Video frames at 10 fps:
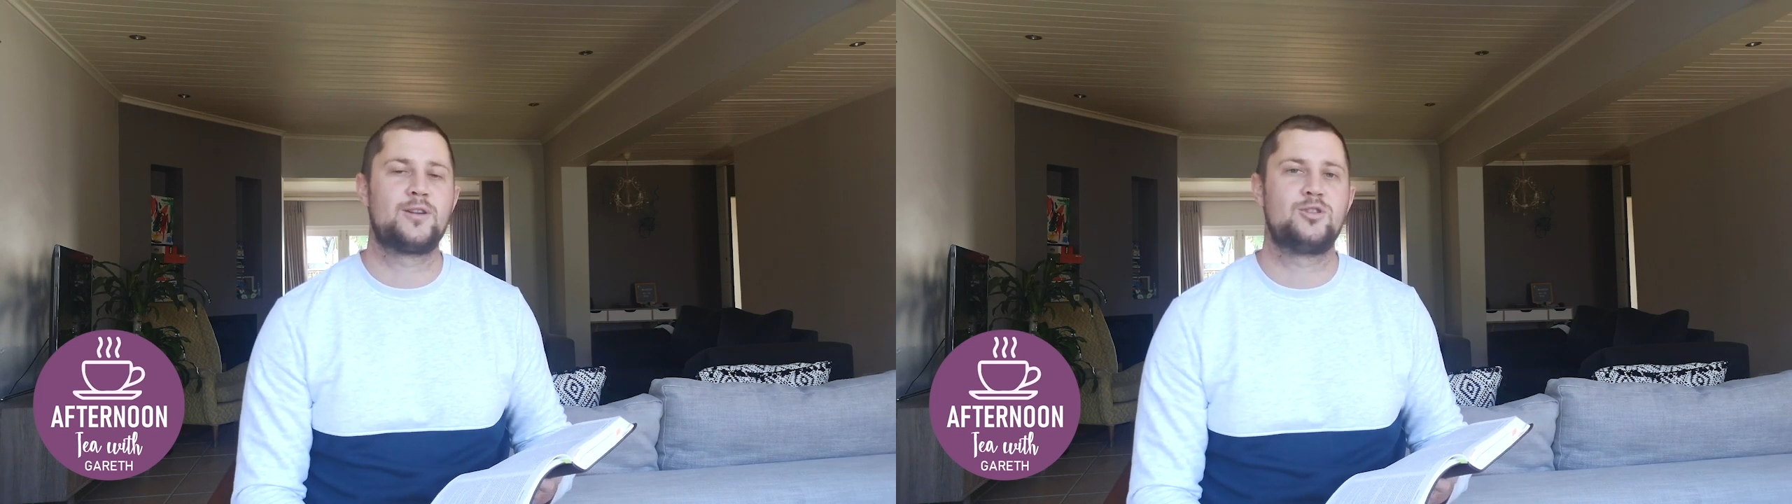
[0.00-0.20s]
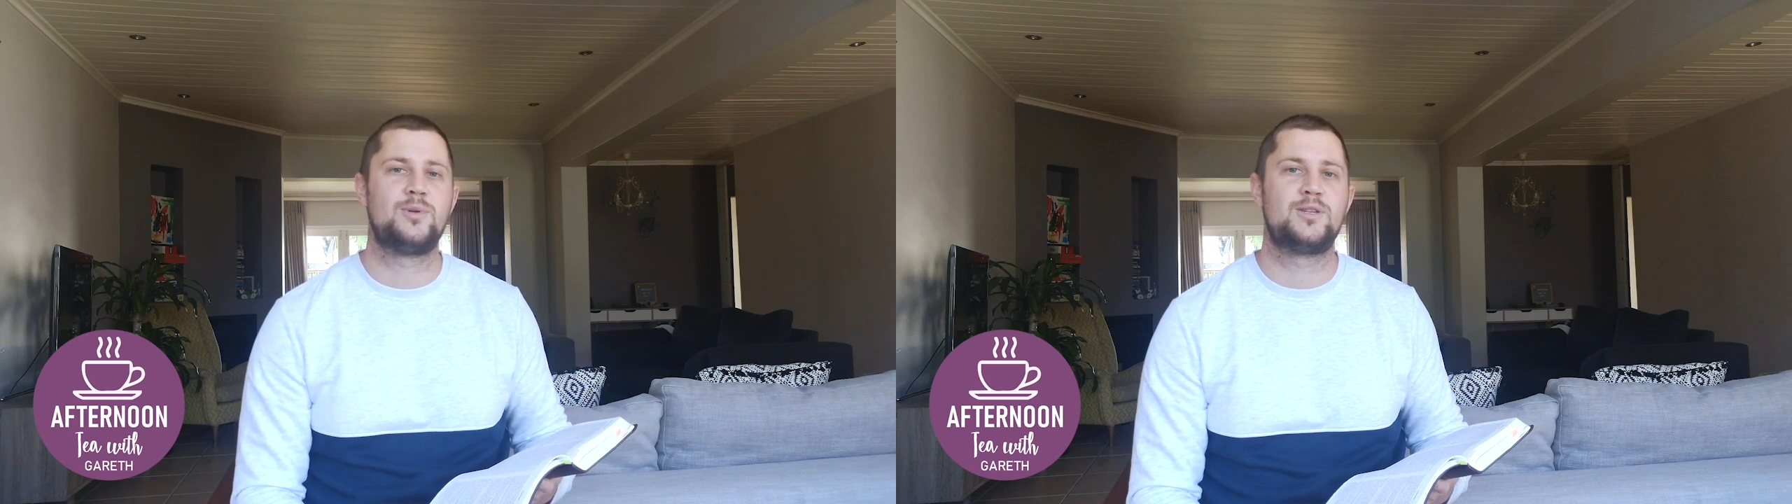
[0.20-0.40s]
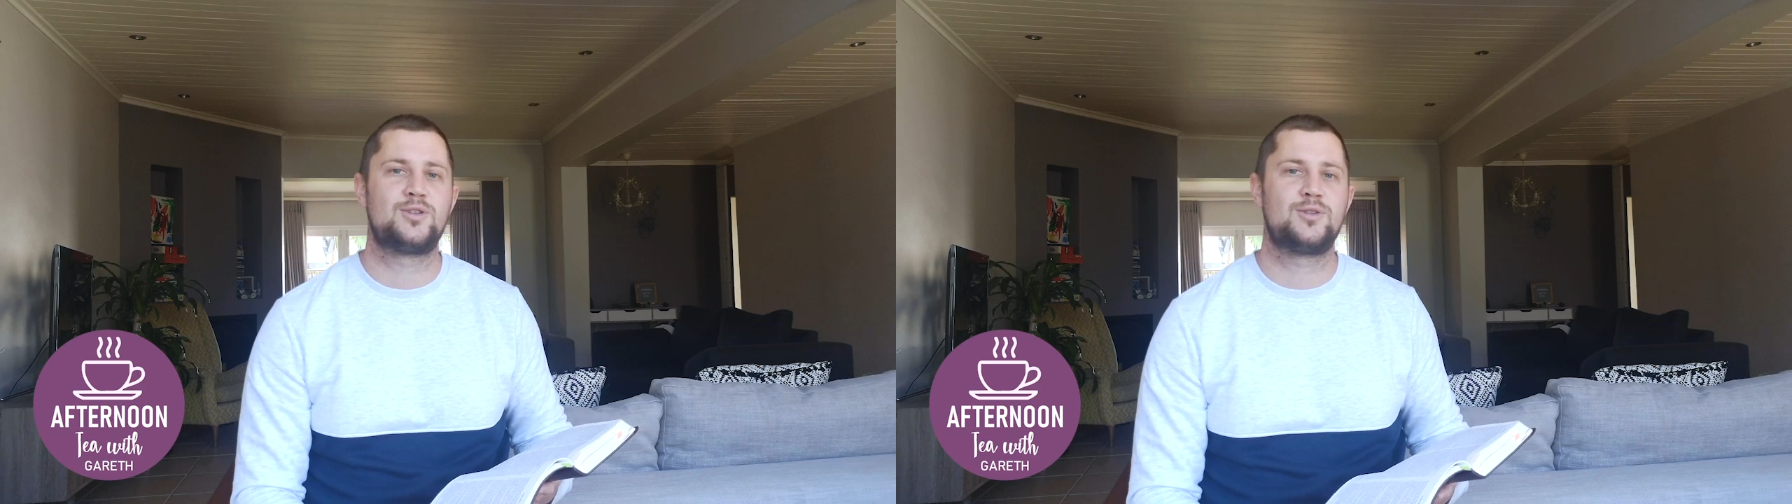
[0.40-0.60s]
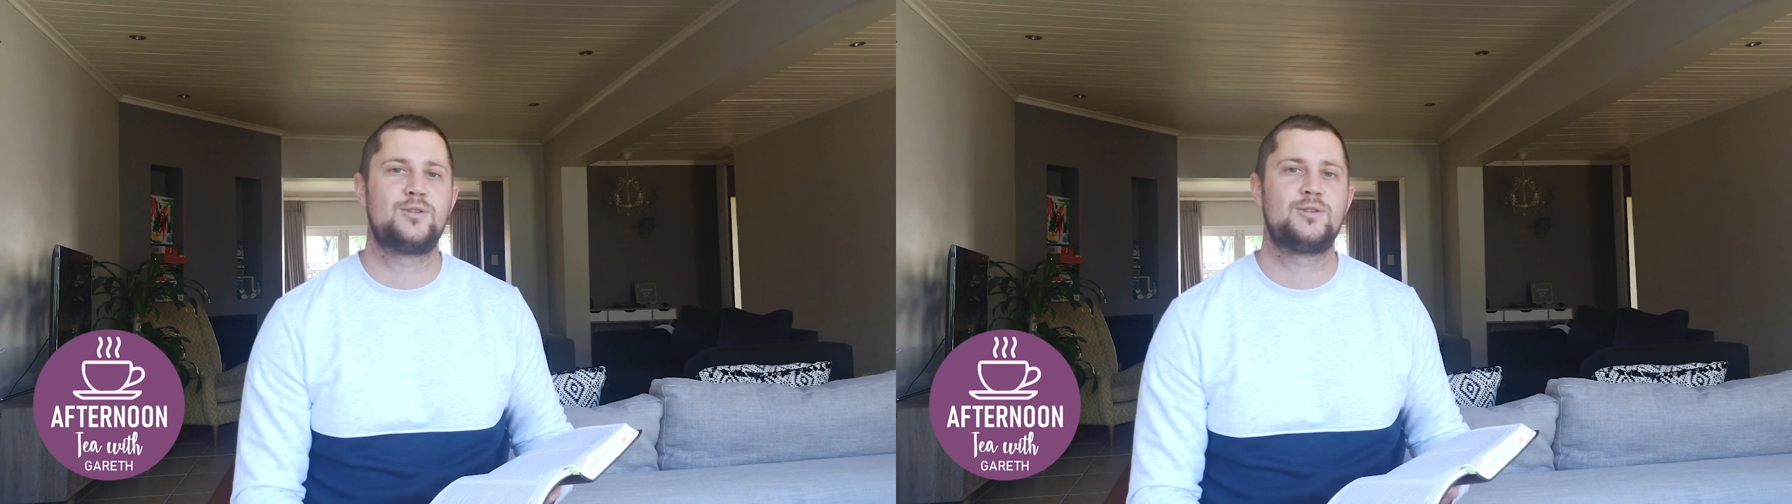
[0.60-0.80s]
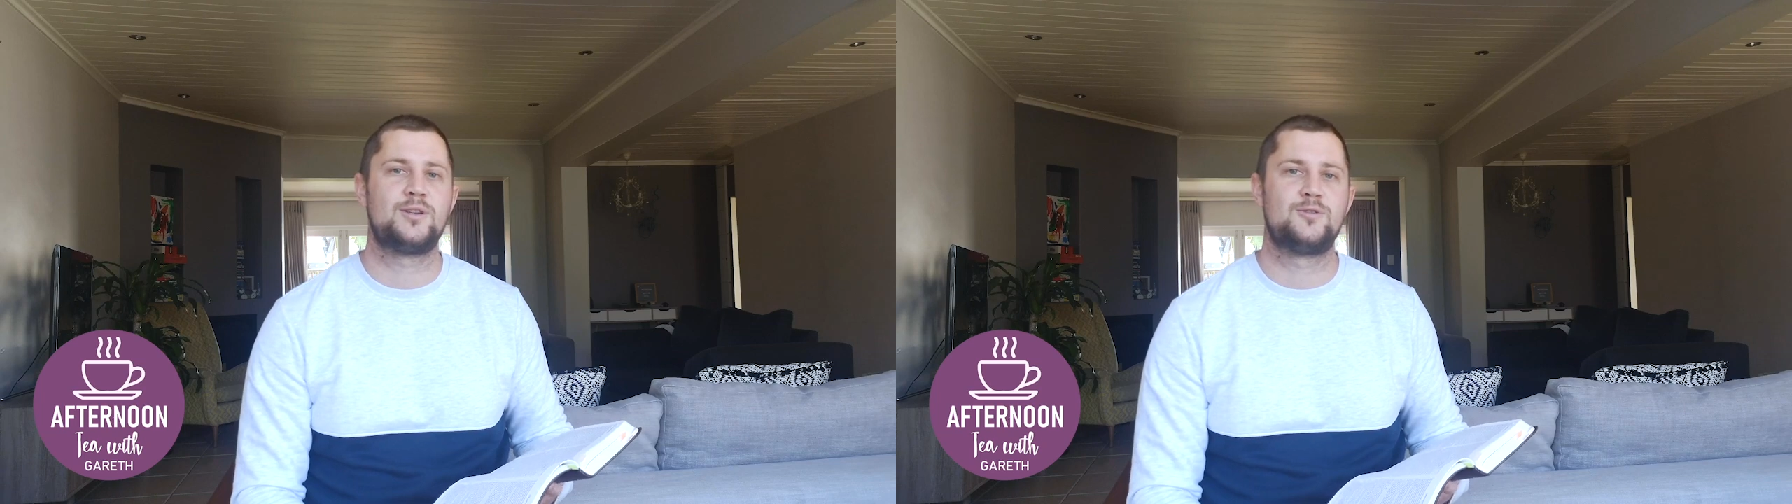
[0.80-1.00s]
to be
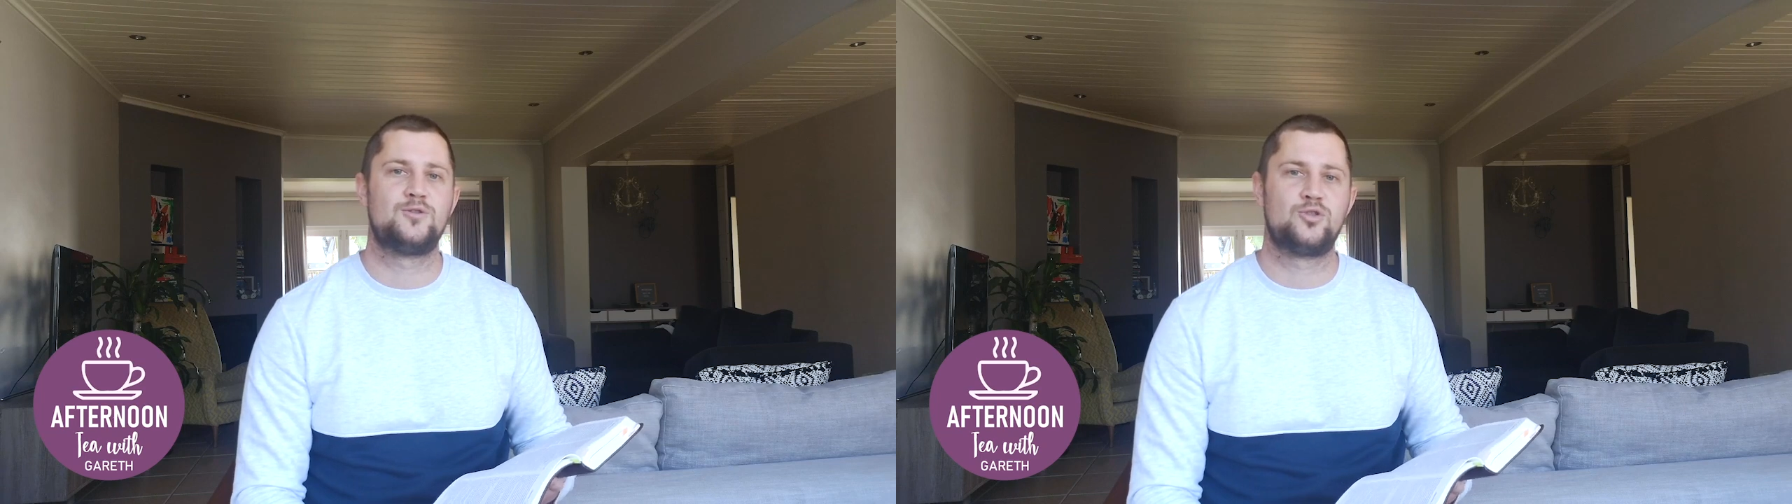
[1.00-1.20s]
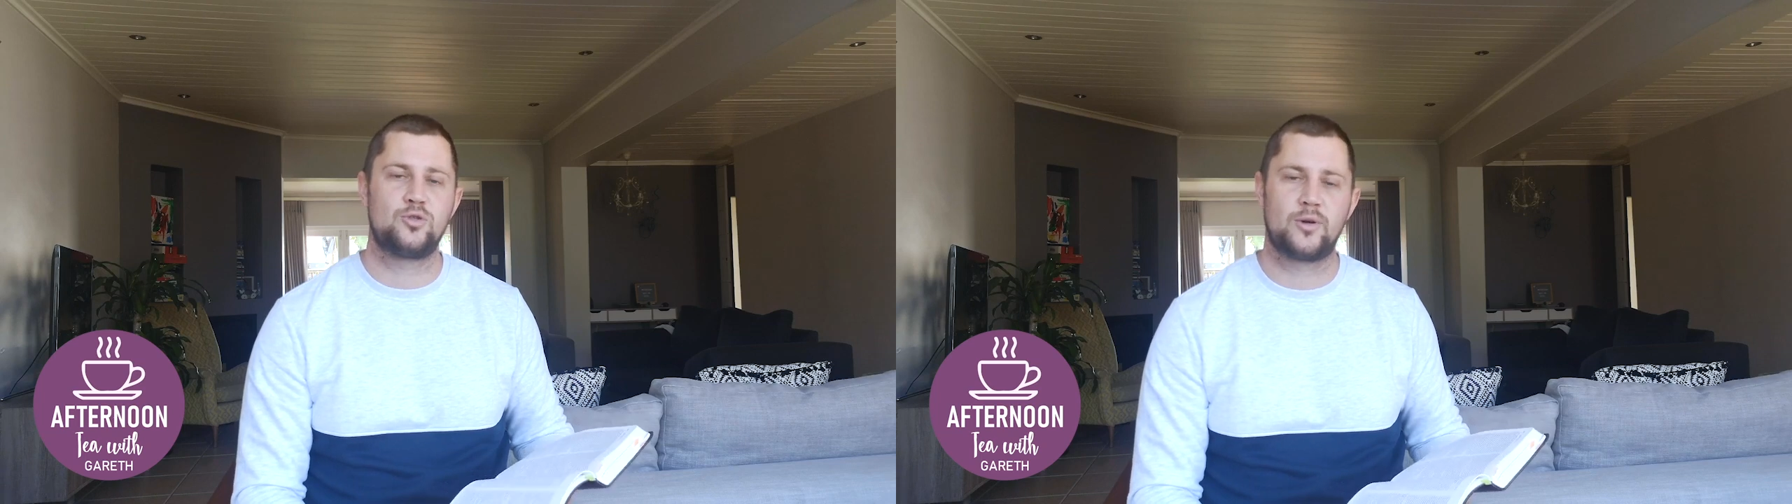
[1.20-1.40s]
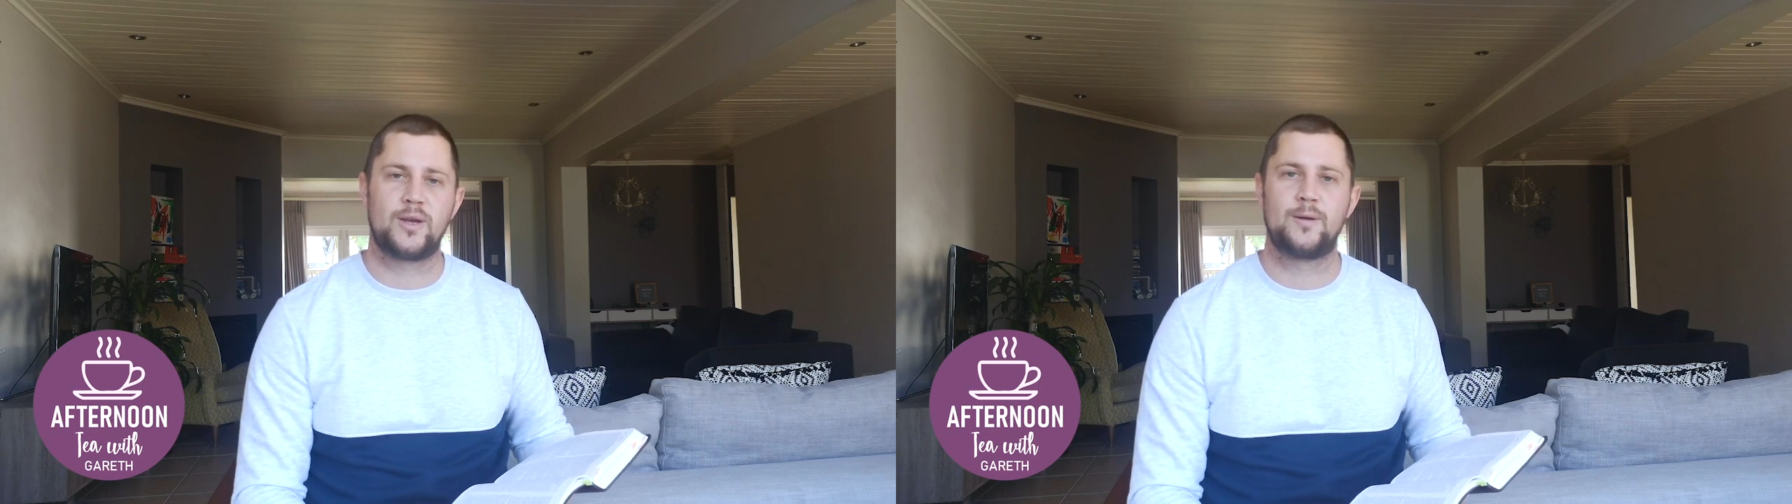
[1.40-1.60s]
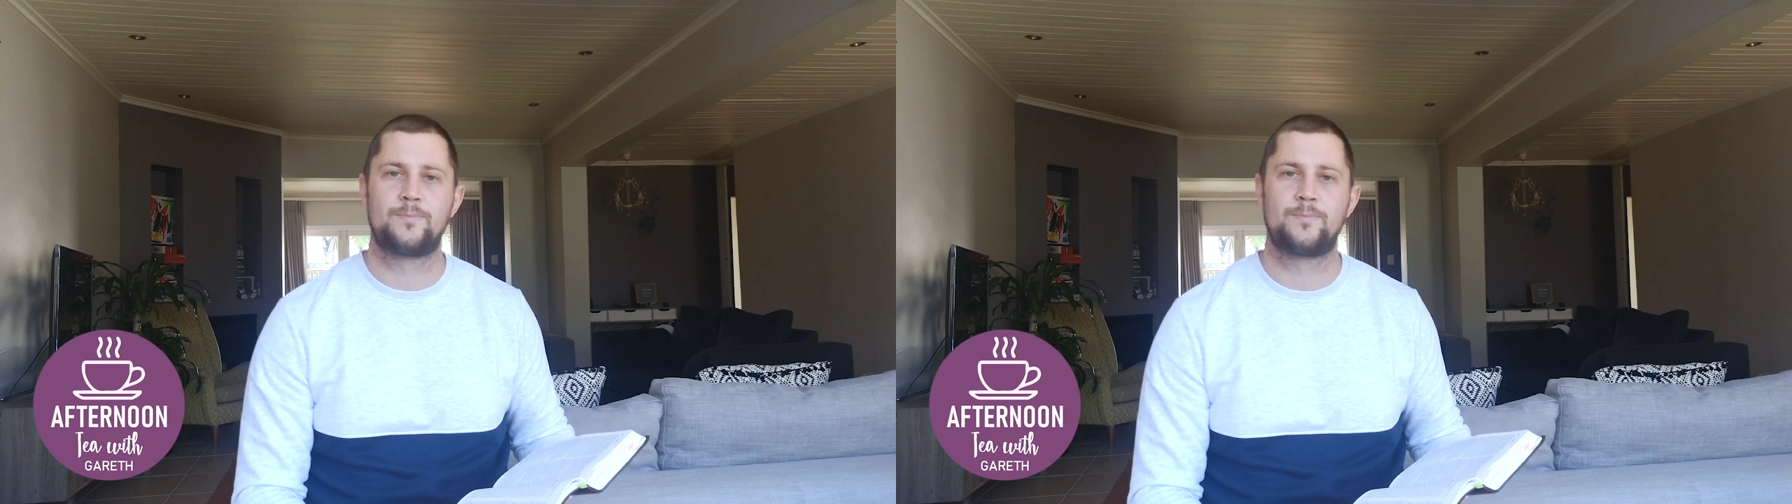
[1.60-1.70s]
turned into joy.